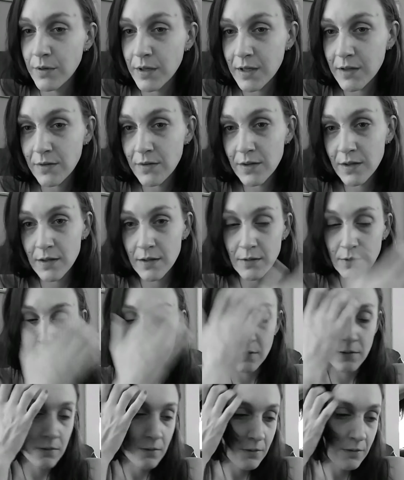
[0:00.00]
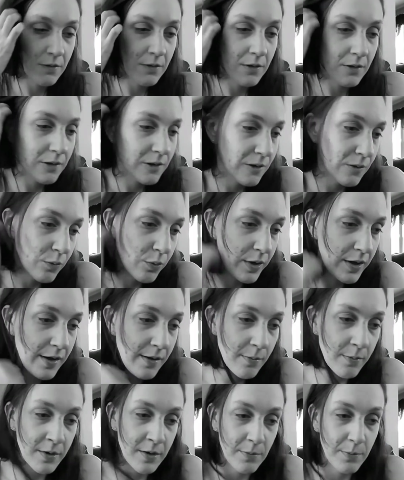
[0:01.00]
I think, the
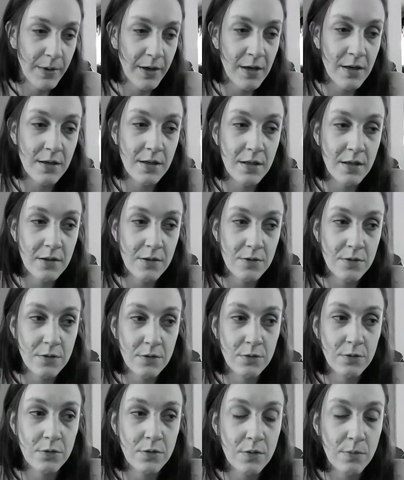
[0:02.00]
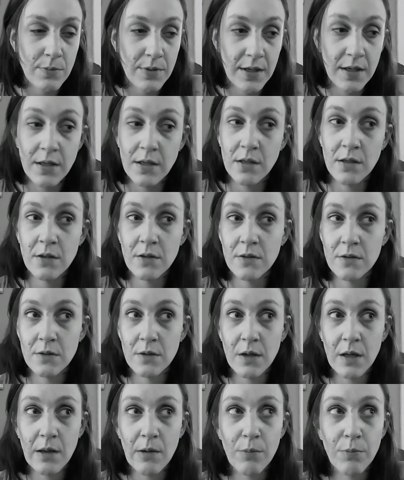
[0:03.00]
weight my body is used to being is
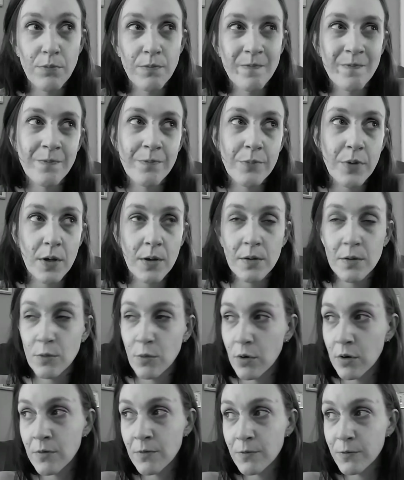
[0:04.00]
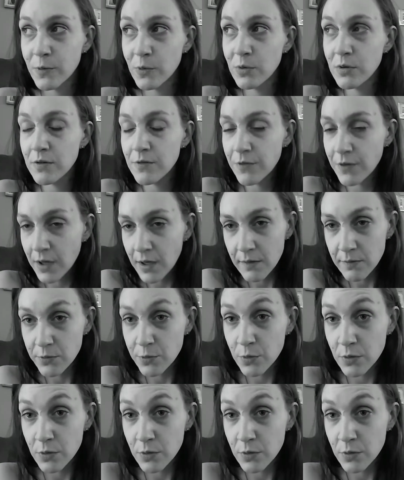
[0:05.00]
like probably 145 to